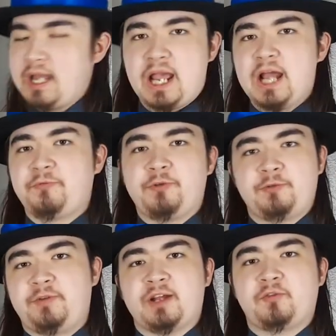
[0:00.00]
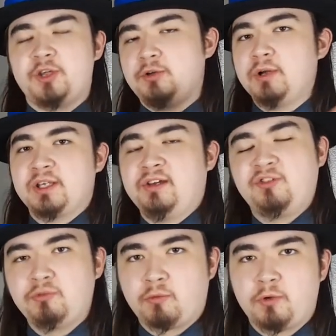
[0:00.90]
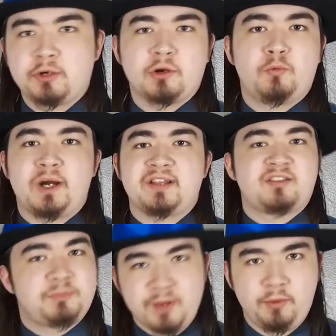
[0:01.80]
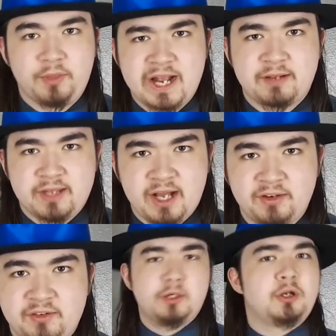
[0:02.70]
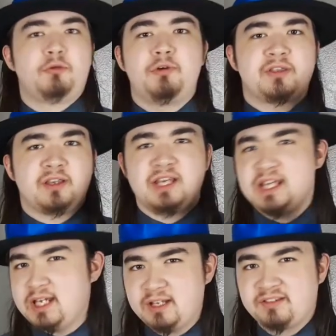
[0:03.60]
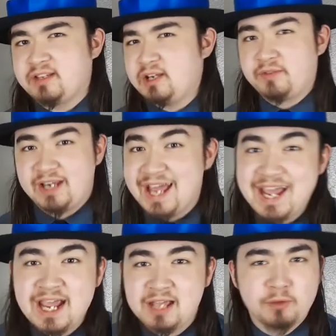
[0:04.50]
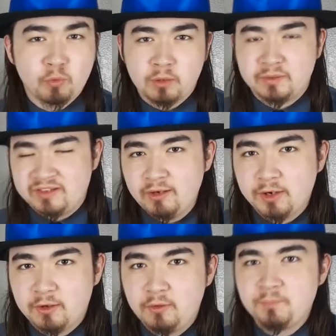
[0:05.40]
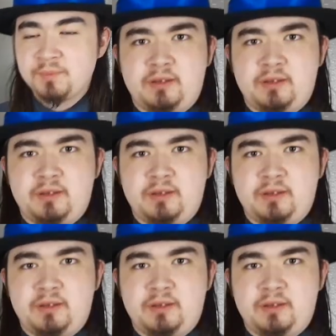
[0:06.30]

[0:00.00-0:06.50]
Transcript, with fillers: And fun fact for you, in case you were wondering why it's spelled like that, you know, with an E instead of an A in the word material,